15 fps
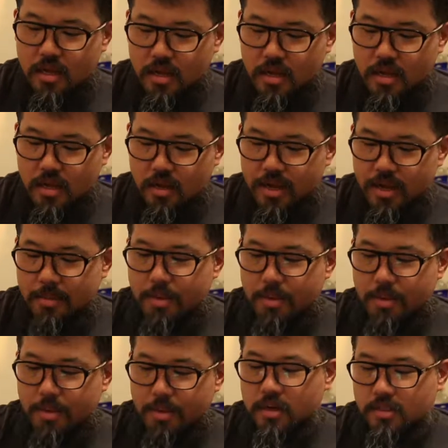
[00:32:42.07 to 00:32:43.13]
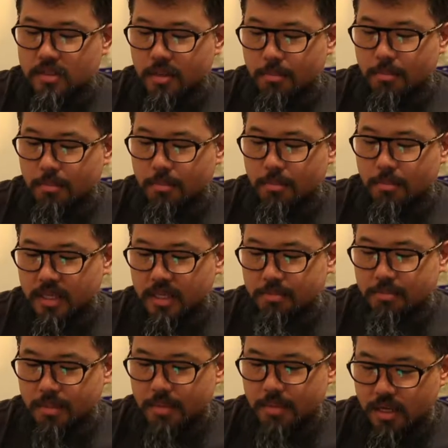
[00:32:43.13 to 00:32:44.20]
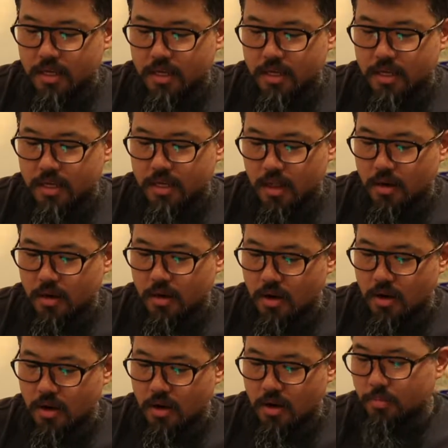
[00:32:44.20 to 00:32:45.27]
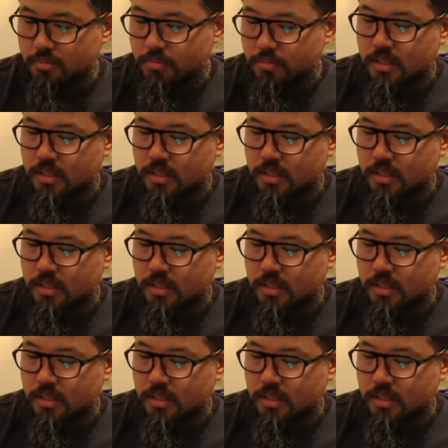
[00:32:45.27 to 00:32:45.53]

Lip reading: went and bought her some multi-million-dollar homes.